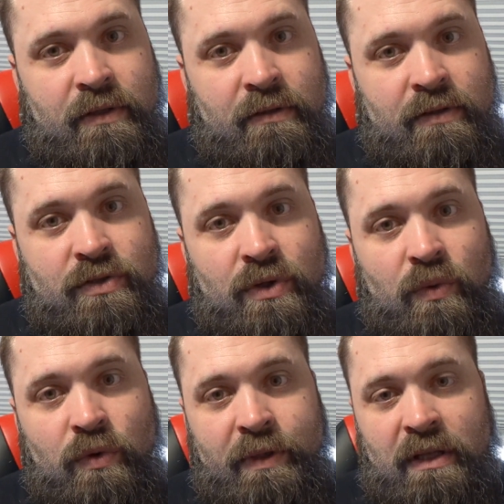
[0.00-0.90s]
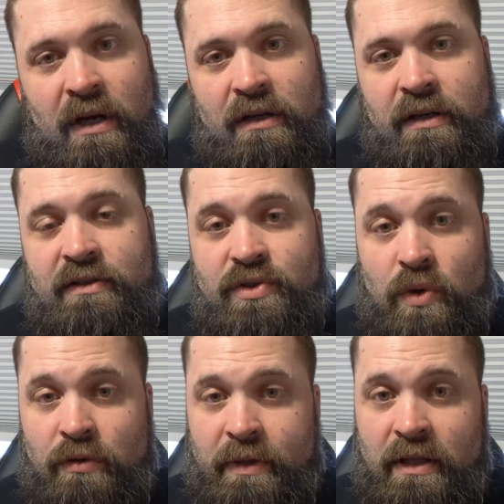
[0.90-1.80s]
the stroke will be longer.
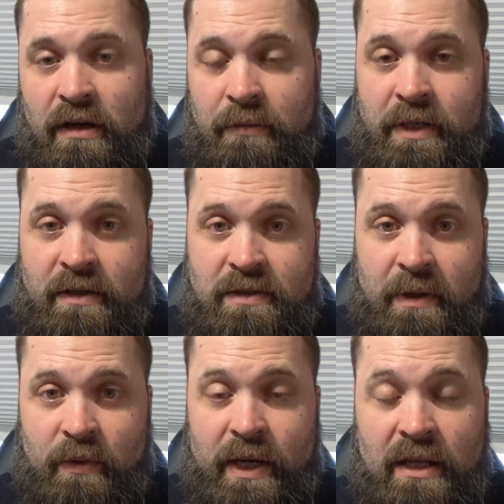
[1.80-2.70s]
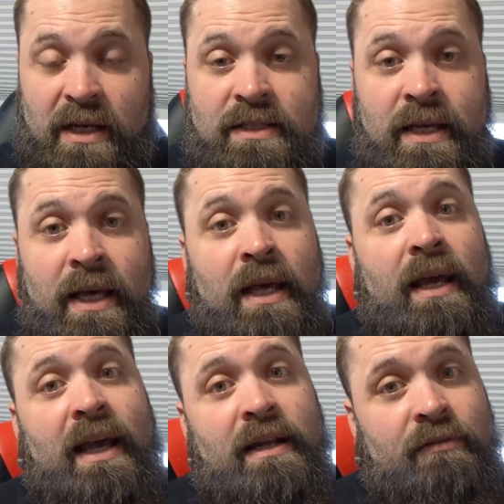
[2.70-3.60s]
Stroke will be longer because of my weight loss,
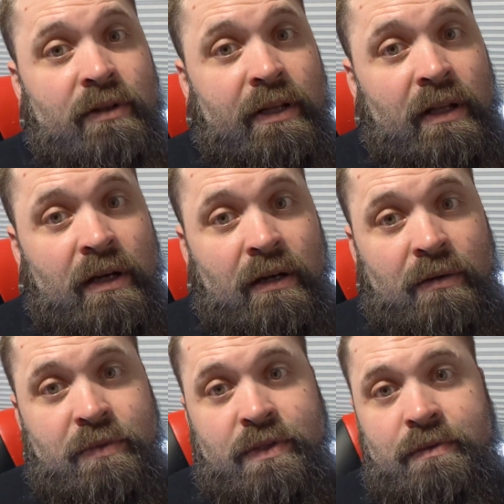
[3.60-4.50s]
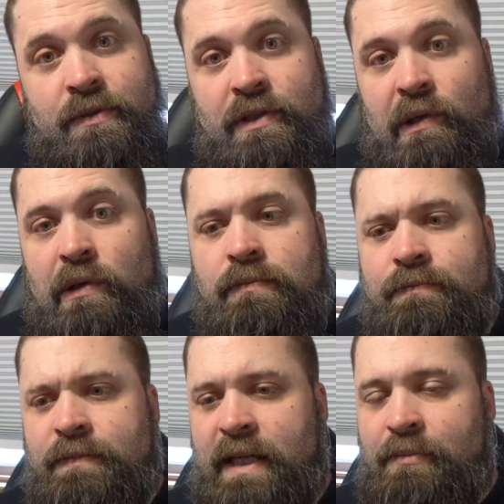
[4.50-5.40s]
and I have really long arms. So
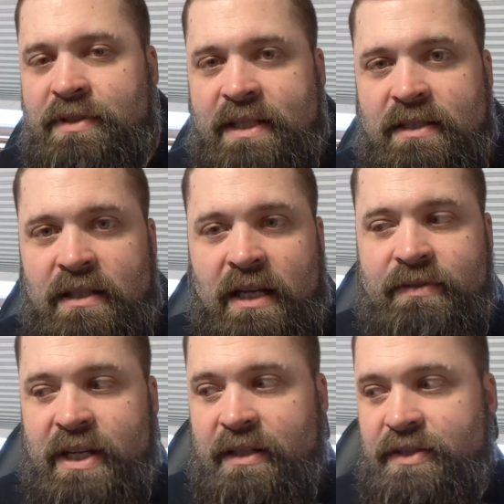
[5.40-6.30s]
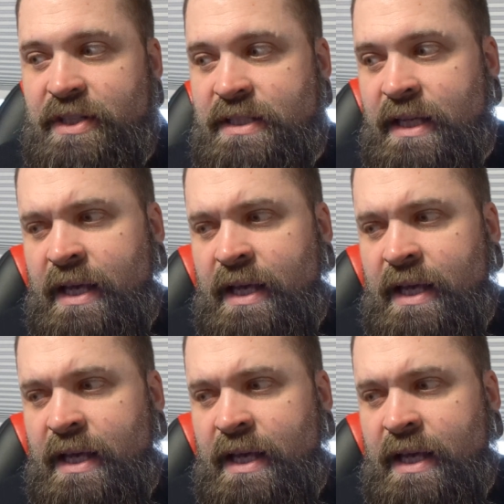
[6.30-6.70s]
that presents a lot of challenges.